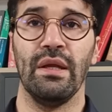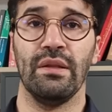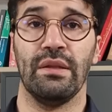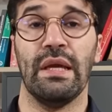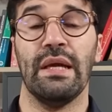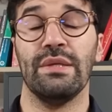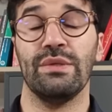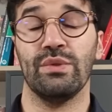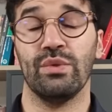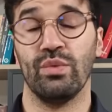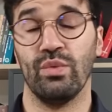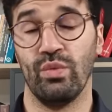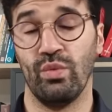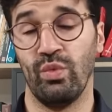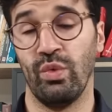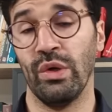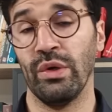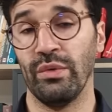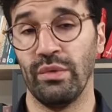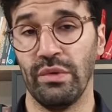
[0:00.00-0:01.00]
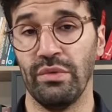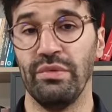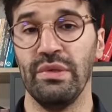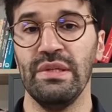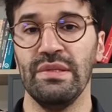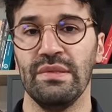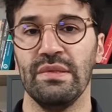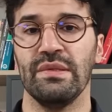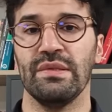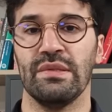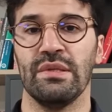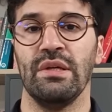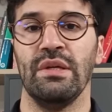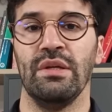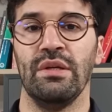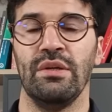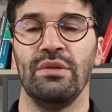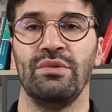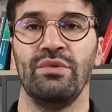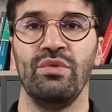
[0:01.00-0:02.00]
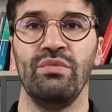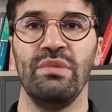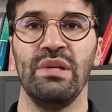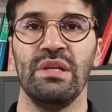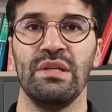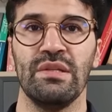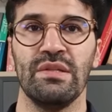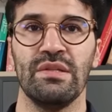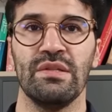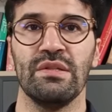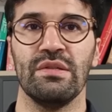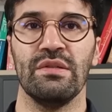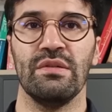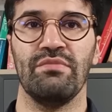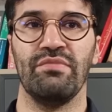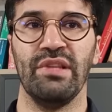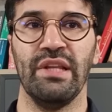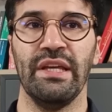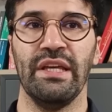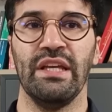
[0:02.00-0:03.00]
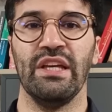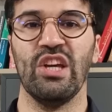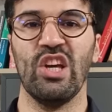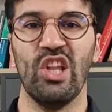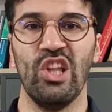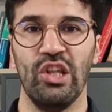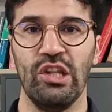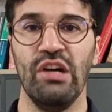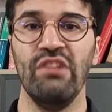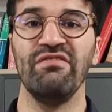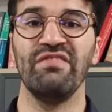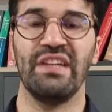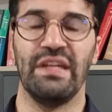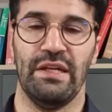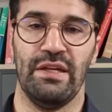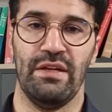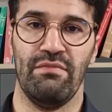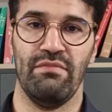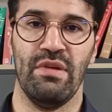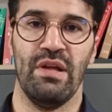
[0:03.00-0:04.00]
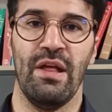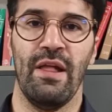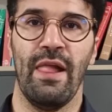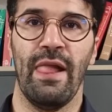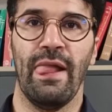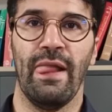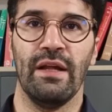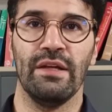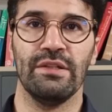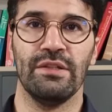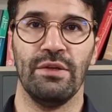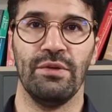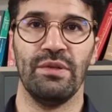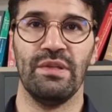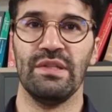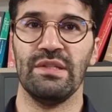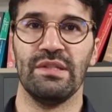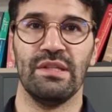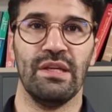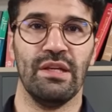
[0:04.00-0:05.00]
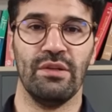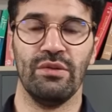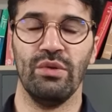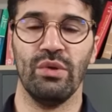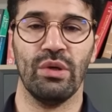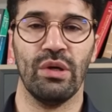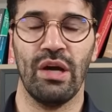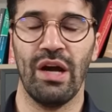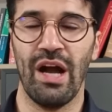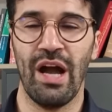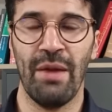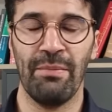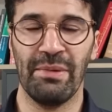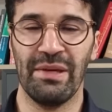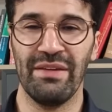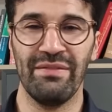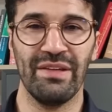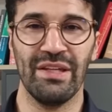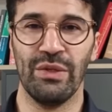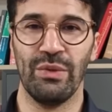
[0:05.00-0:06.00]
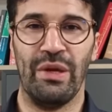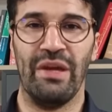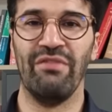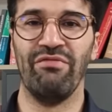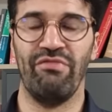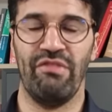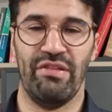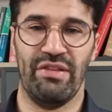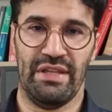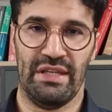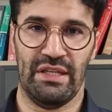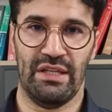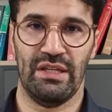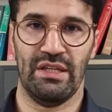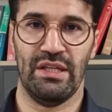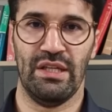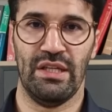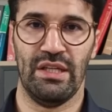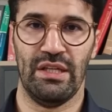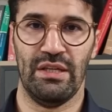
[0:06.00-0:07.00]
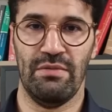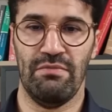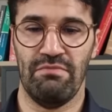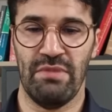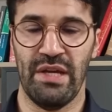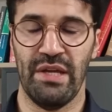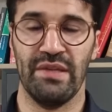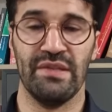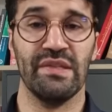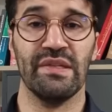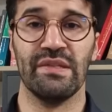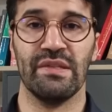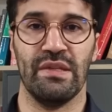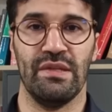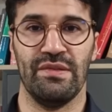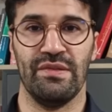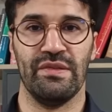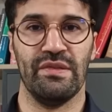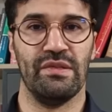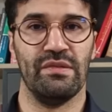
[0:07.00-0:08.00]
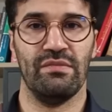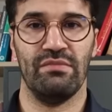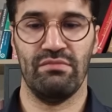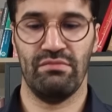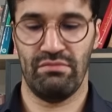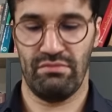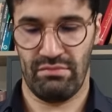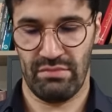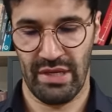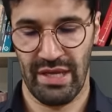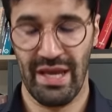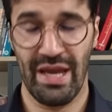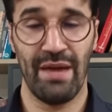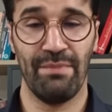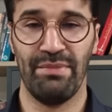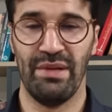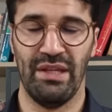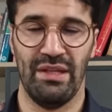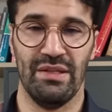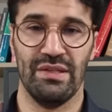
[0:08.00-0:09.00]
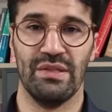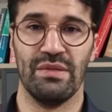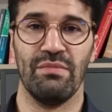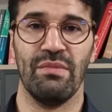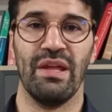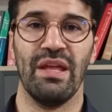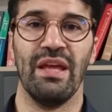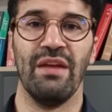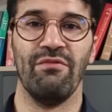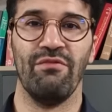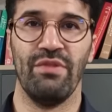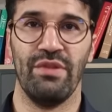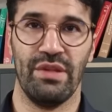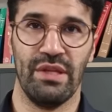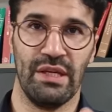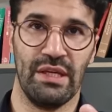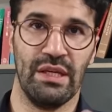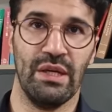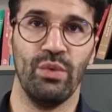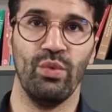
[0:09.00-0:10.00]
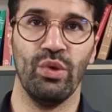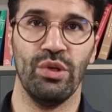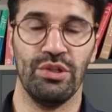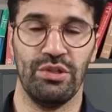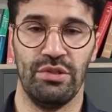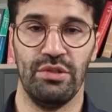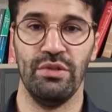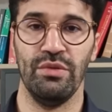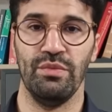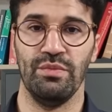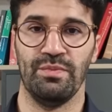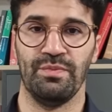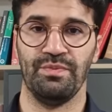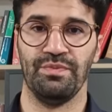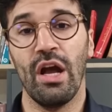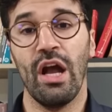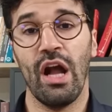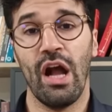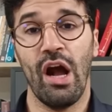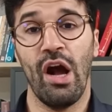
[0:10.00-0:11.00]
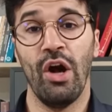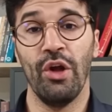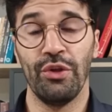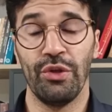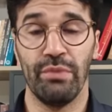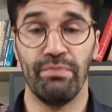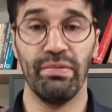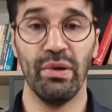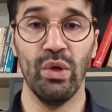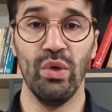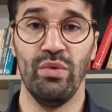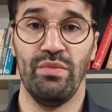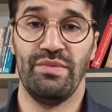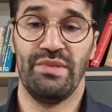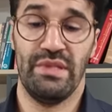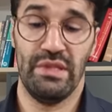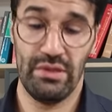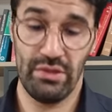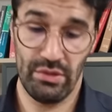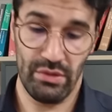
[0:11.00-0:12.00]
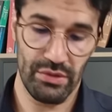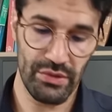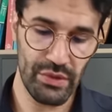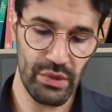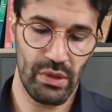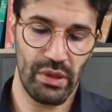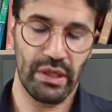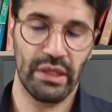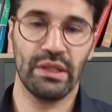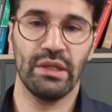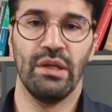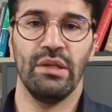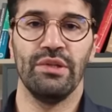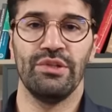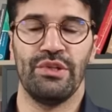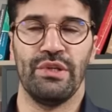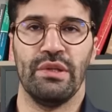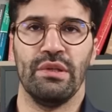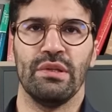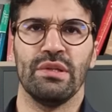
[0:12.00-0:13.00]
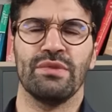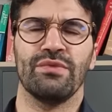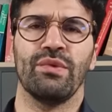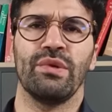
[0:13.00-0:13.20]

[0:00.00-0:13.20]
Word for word: That's one of the reasons uh, Rumi is playing a love game. So he's saying, Look, I'm giving you everything my existence, my happiness, my everything, and I want you. Other poems, he's also acknowledging this.